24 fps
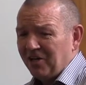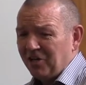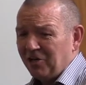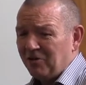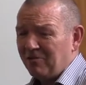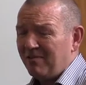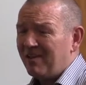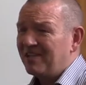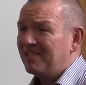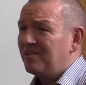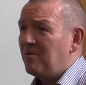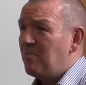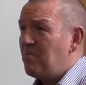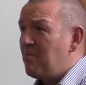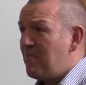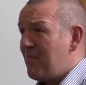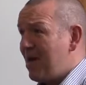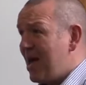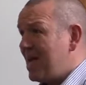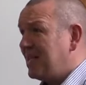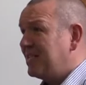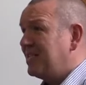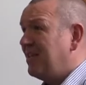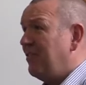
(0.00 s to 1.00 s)
You know, that's a
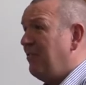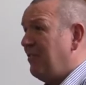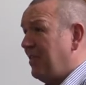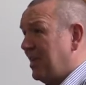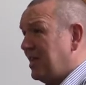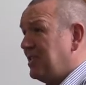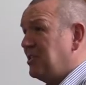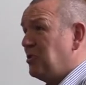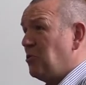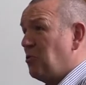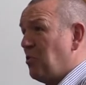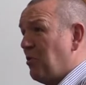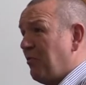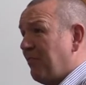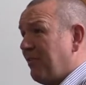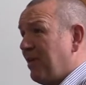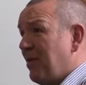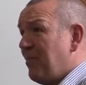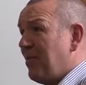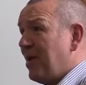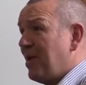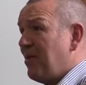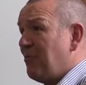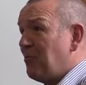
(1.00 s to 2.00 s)
massive thing to worry
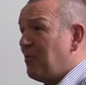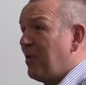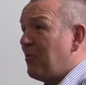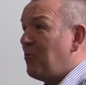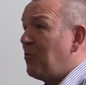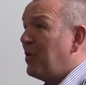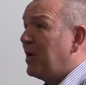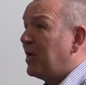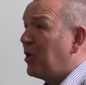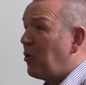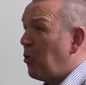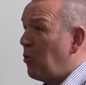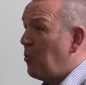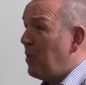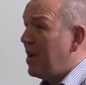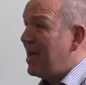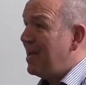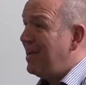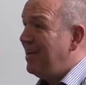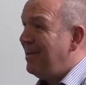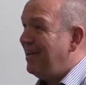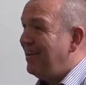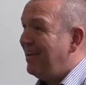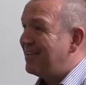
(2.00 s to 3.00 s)
about when we go
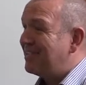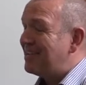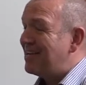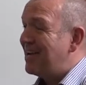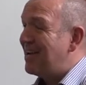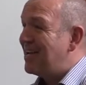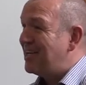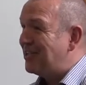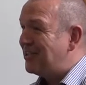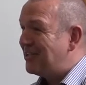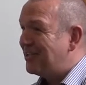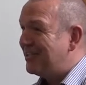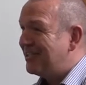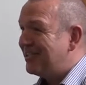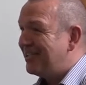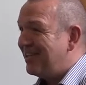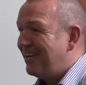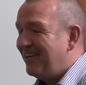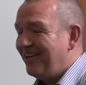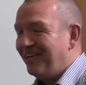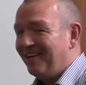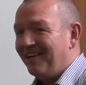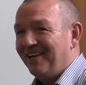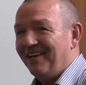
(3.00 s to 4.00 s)
in as an
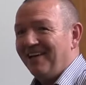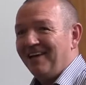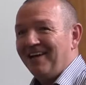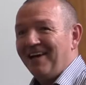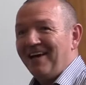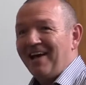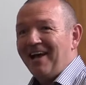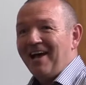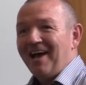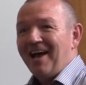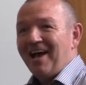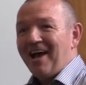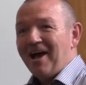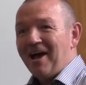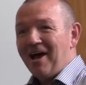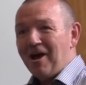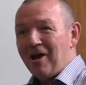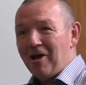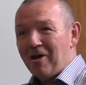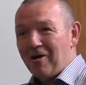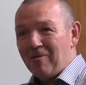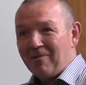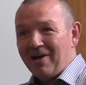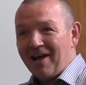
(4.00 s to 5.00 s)
agency.
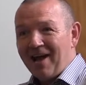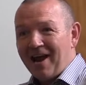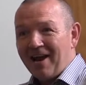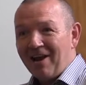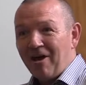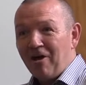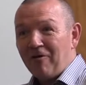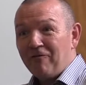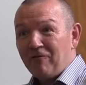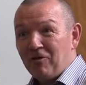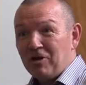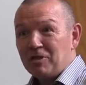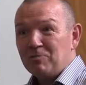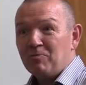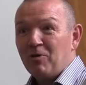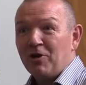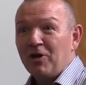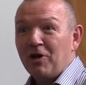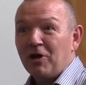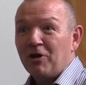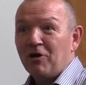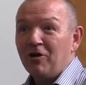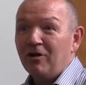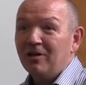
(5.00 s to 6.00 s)
And our first
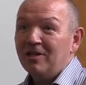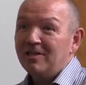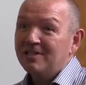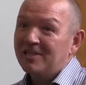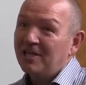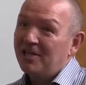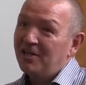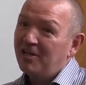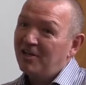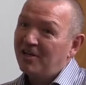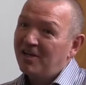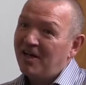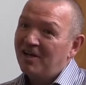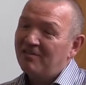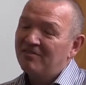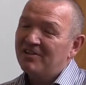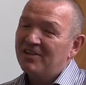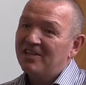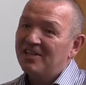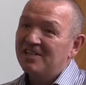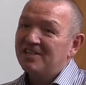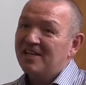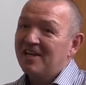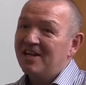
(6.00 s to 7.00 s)
point of call is, can you look
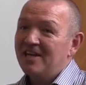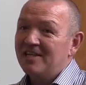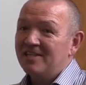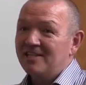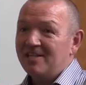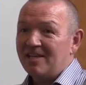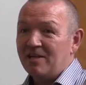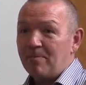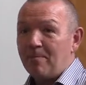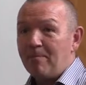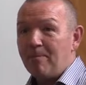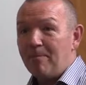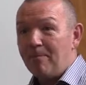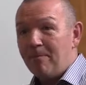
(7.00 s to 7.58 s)
after these kids?